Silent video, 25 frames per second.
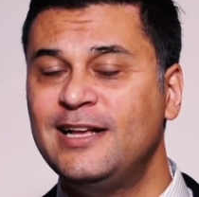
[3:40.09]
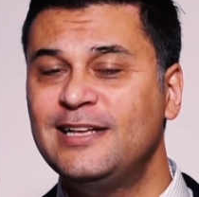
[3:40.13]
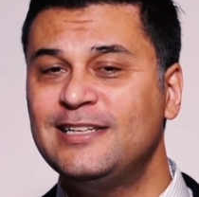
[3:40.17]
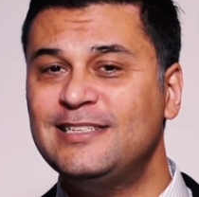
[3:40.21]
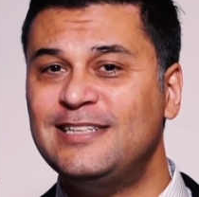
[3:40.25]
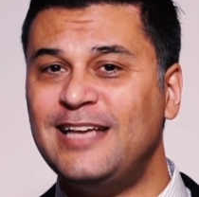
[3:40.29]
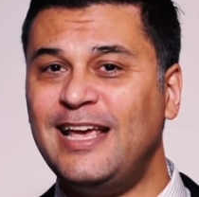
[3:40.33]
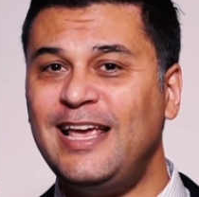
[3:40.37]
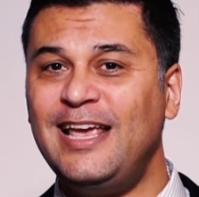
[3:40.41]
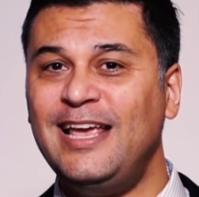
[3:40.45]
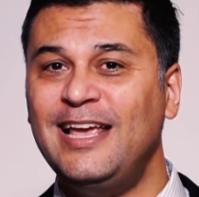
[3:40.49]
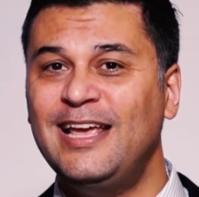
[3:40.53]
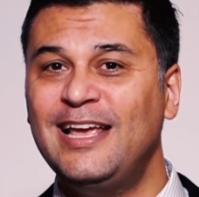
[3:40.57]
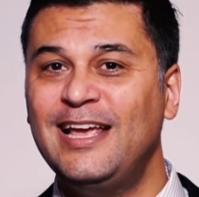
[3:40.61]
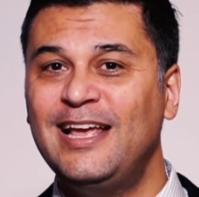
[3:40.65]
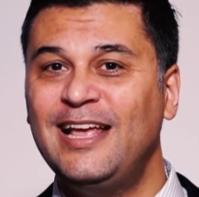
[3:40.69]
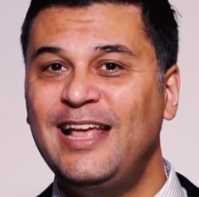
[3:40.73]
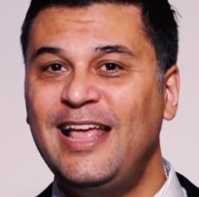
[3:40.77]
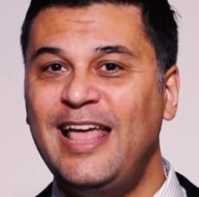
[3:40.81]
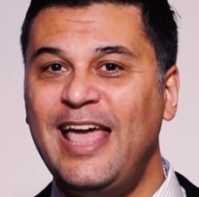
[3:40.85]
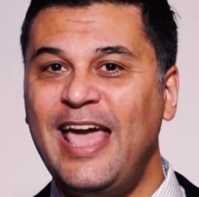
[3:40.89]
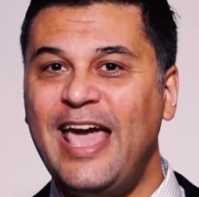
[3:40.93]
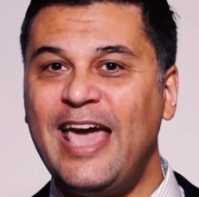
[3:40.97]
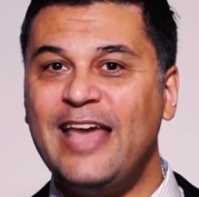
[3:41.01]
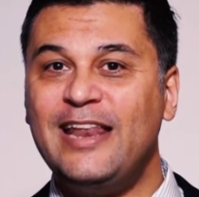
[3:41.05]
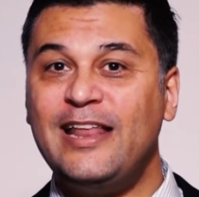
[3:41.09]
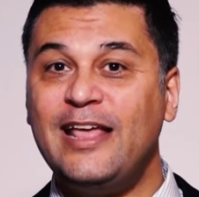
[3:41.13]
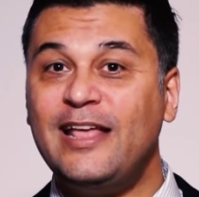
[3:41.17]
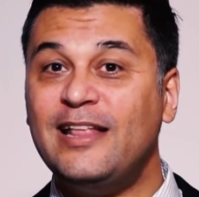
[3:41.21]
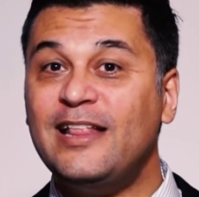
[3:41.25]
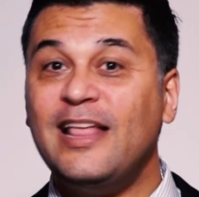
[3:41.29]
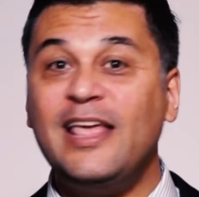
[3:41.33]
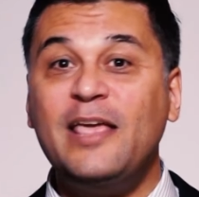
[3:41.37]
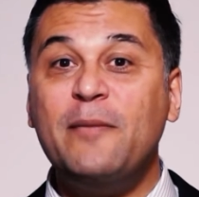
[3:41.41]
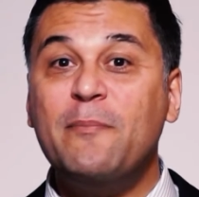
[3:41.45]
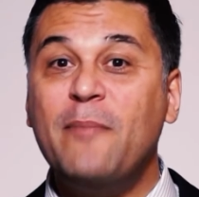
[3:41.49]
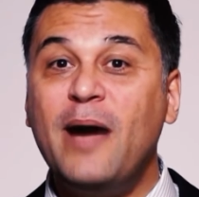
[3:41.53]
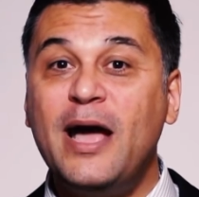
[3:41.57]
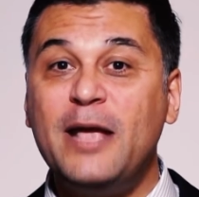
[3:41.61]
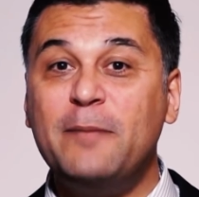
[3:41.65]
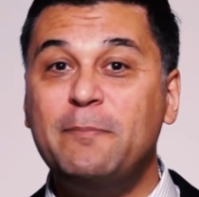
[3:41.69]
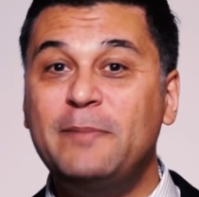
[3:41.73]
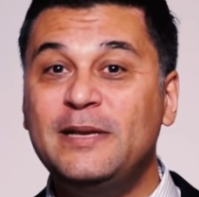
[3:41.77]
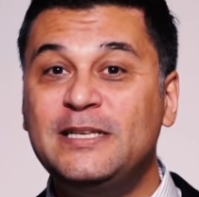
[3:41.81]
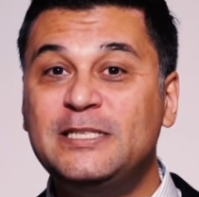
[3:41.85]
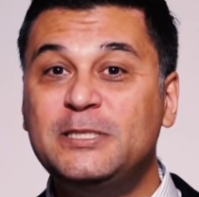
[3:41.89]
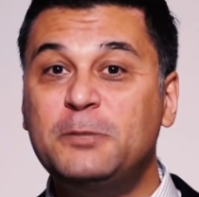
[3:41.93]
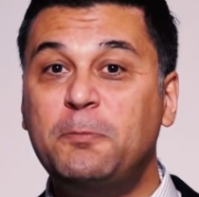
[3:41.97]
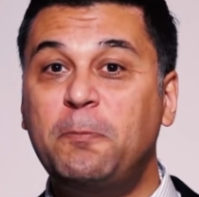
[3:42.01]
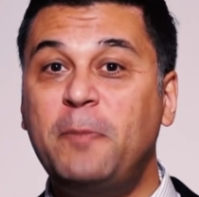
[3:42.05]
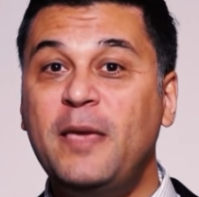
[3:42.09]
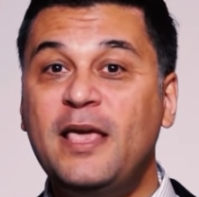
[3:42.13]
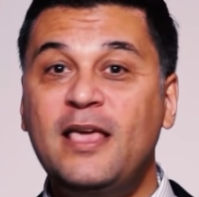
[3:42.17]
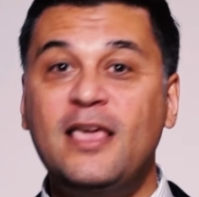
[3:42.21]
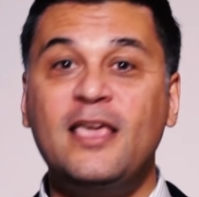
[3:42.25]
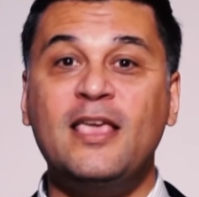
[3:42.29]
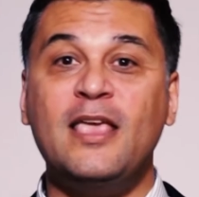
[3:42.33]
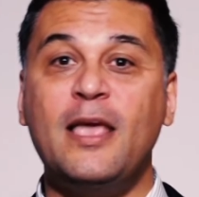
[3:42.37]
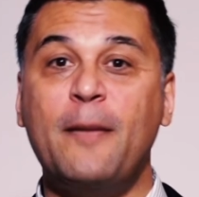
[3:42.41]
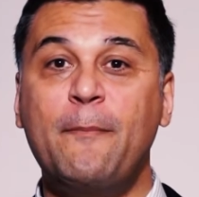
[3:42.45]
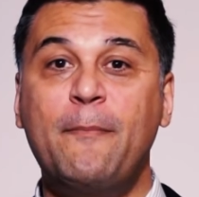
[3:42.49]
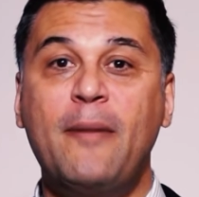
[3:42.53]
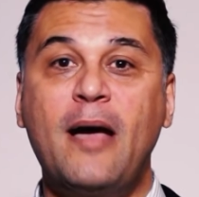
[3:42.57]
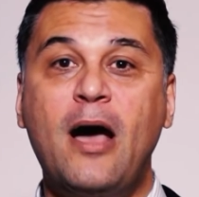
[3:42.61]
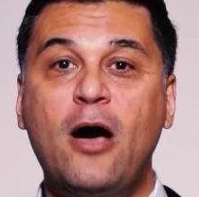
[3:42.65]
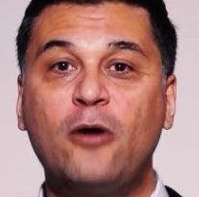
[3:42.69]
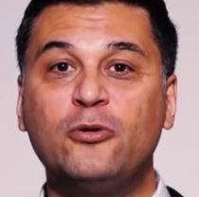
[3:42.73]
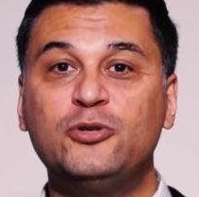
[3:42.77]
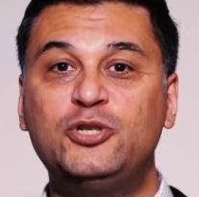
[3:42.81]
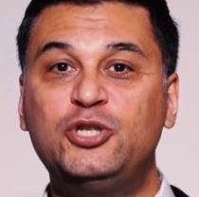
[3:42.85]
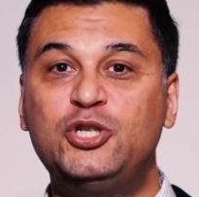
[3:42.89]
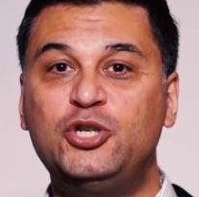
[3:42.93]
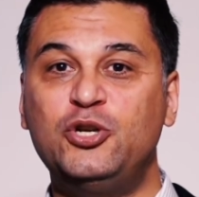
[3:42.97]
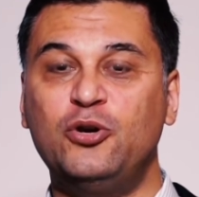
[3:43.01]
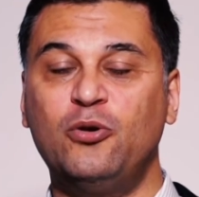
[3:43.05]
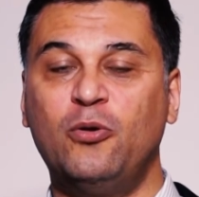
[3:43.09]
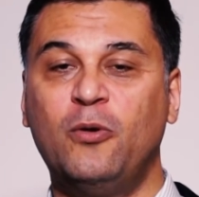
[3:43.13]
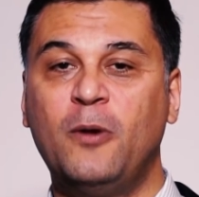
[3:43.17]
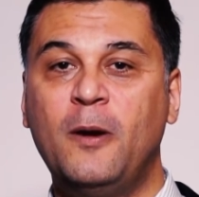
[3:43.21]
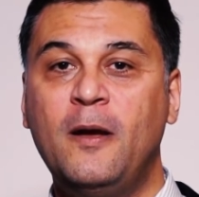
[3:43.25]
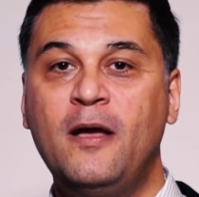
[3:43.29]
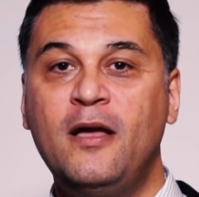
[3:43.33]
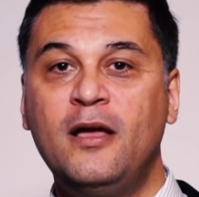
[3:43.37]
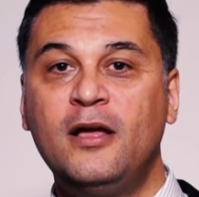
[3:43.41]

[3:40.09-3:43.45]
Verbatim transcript: Say, and that he might be speaking about you